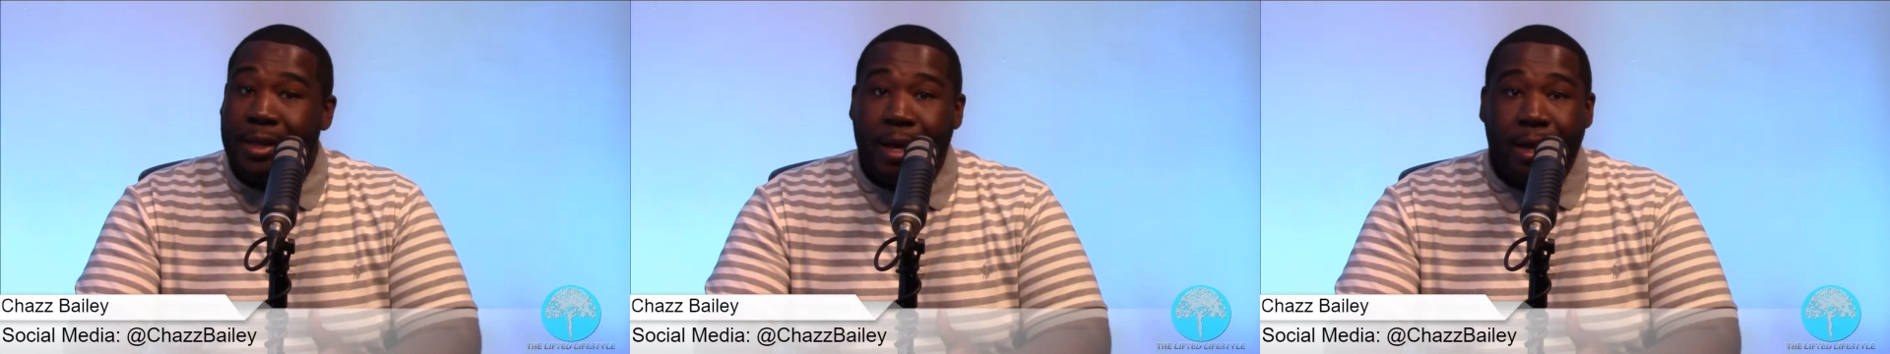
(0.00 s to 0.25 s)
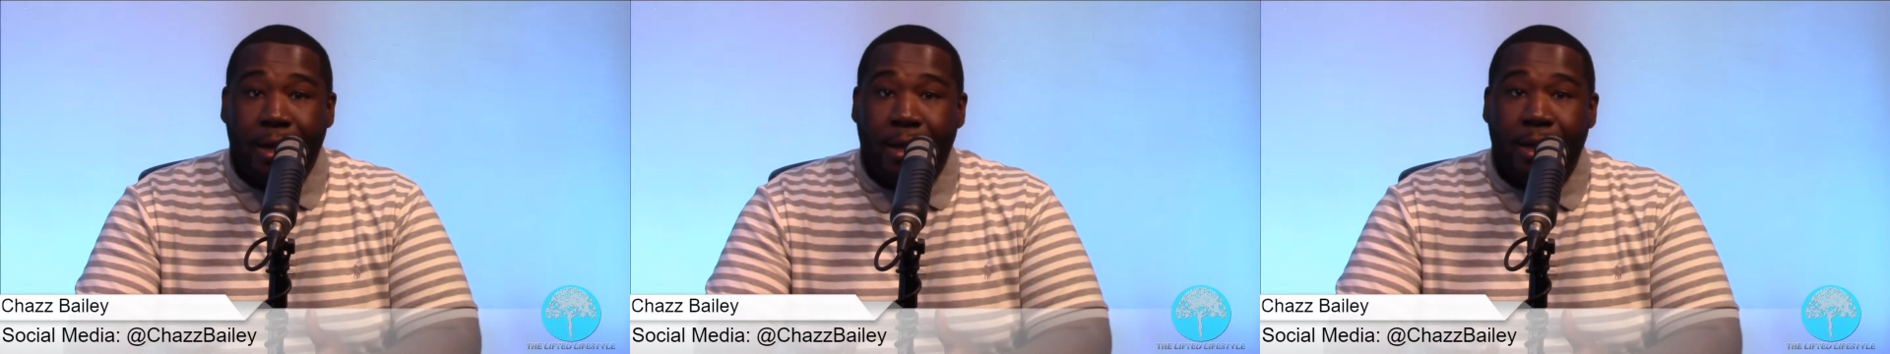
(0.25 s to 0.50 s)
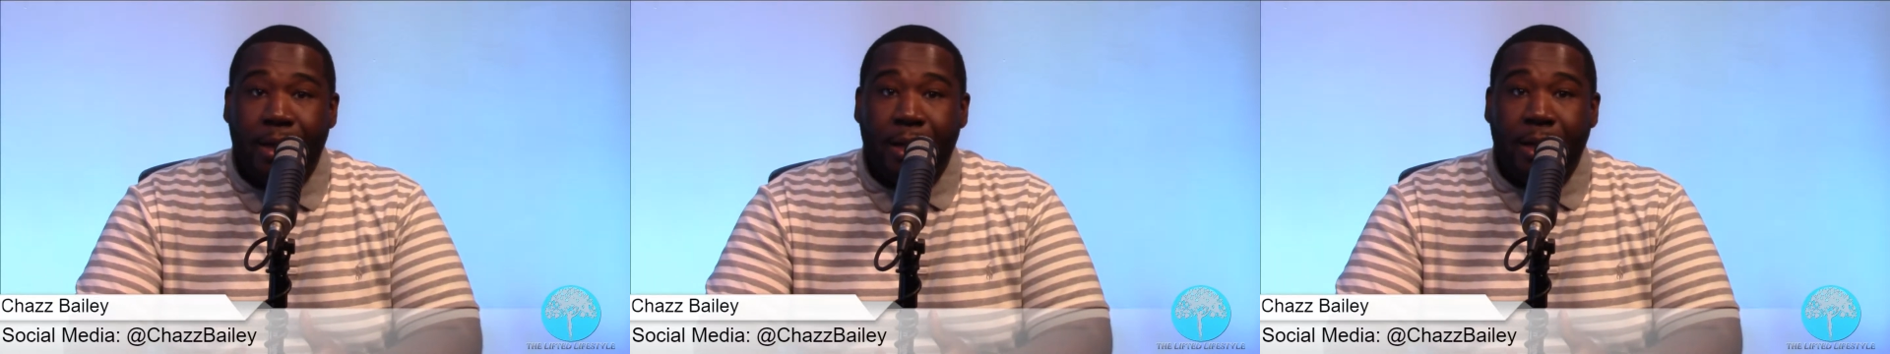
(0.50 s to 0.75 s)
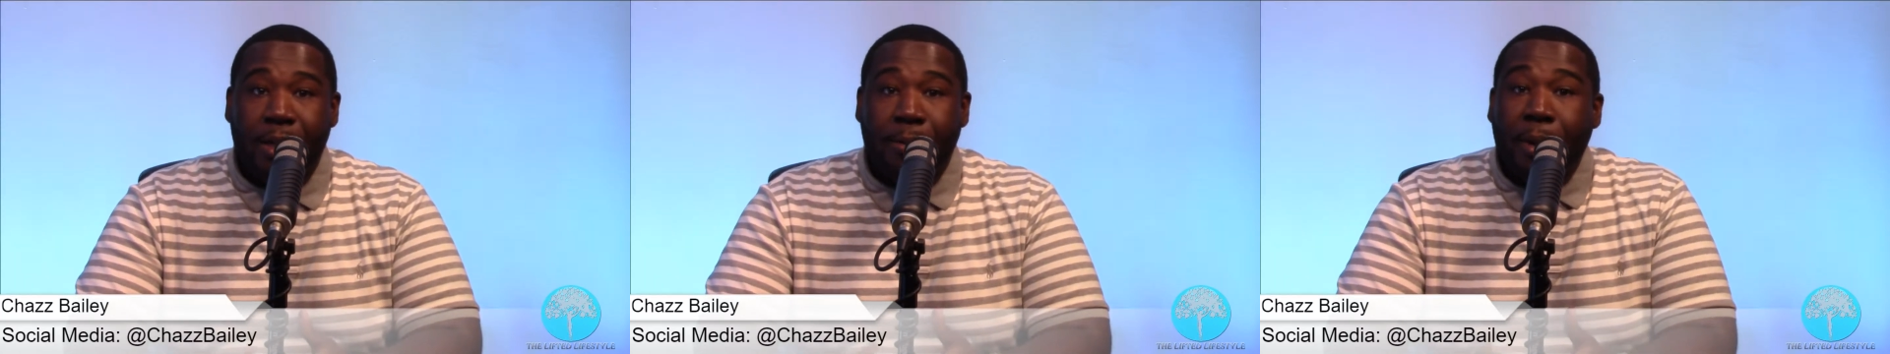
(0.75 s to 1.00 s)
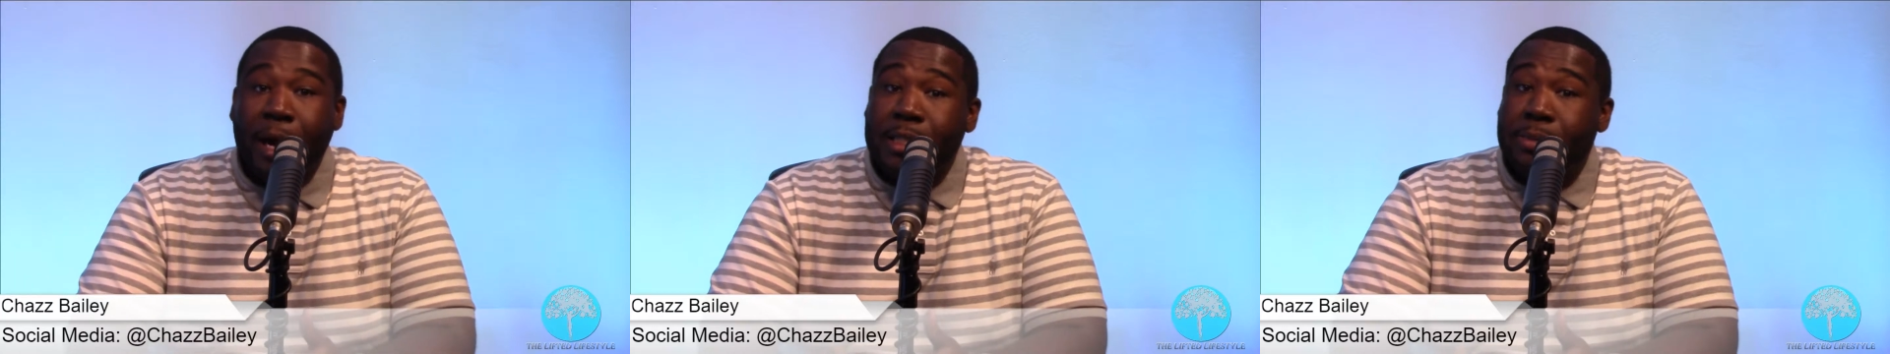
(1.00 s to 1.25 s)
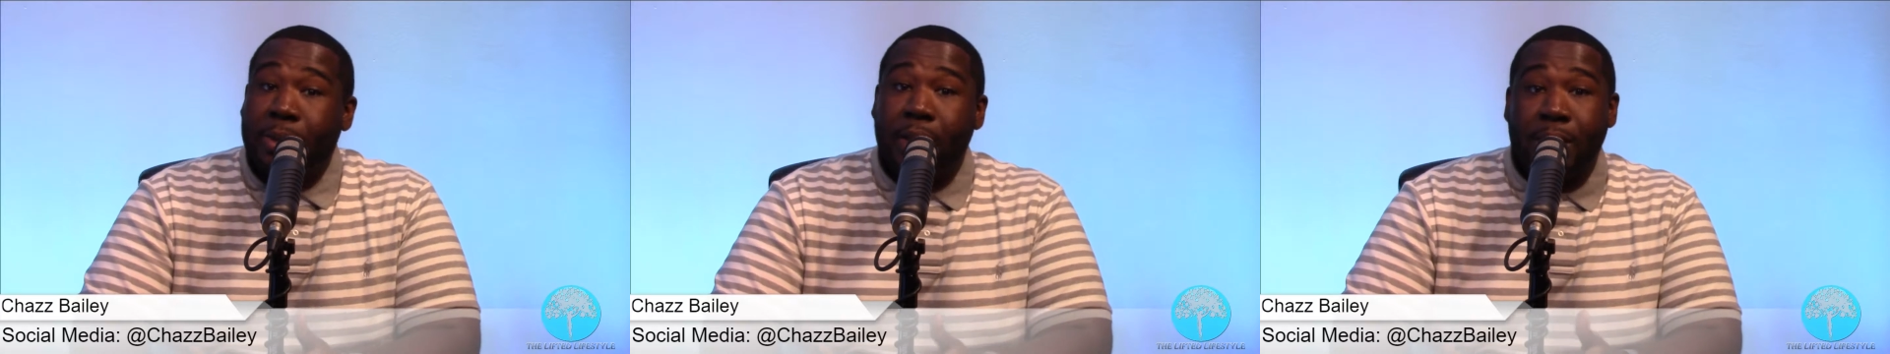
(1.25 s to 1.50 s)
that, the
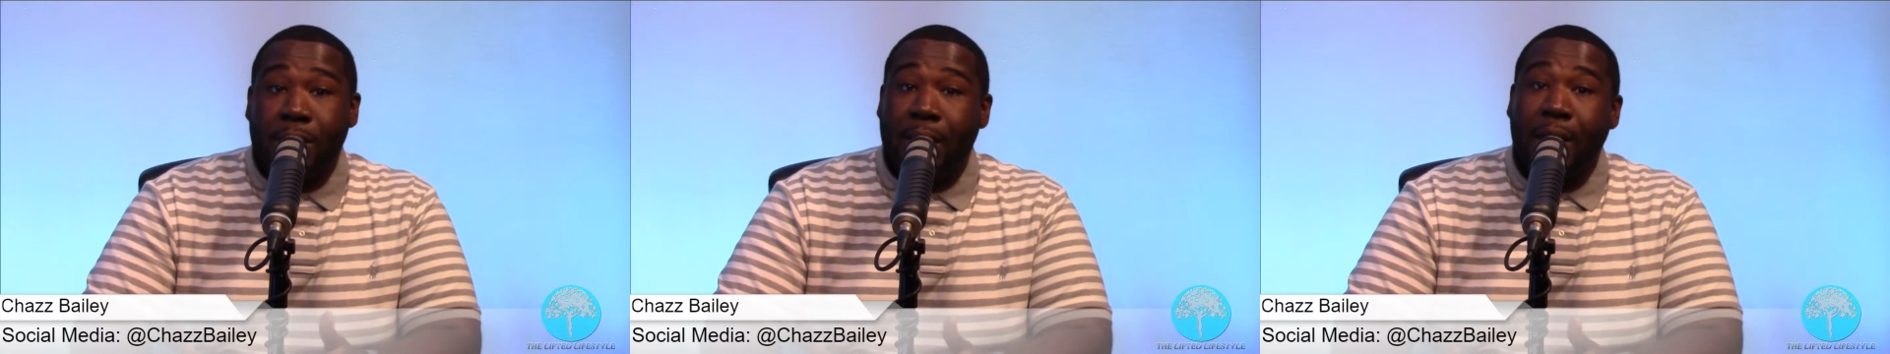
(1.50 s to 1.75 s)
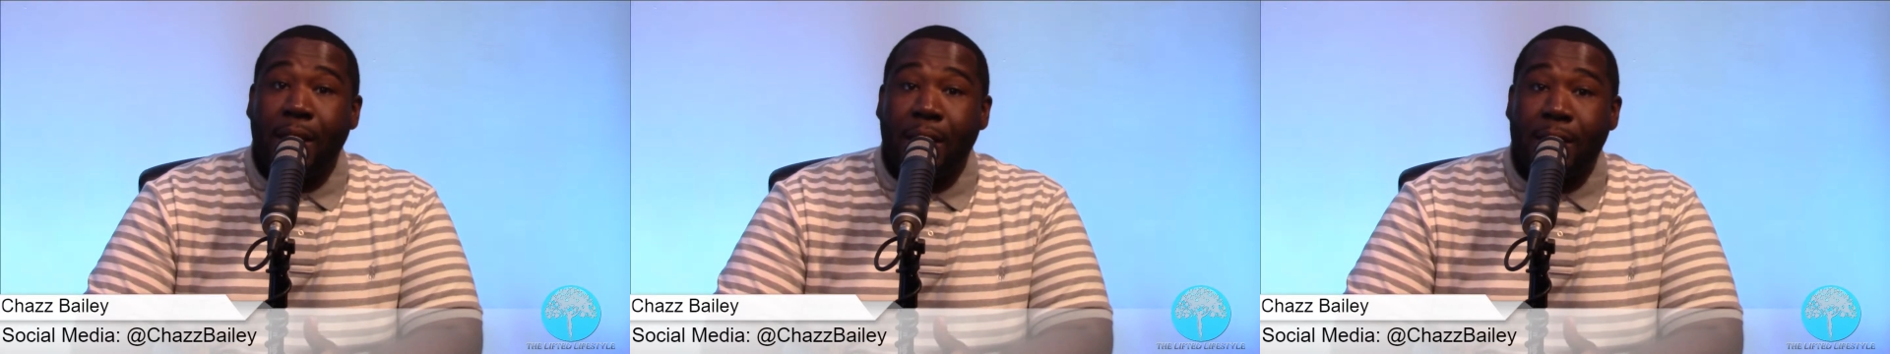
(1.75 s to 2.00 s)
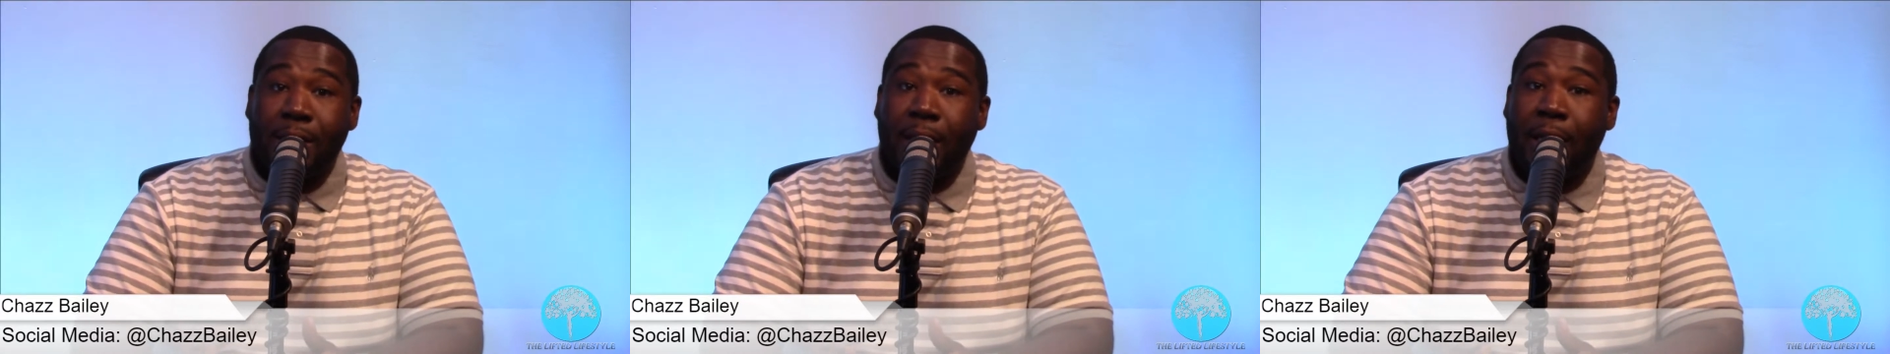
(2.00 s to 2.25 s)
possibilities are endless.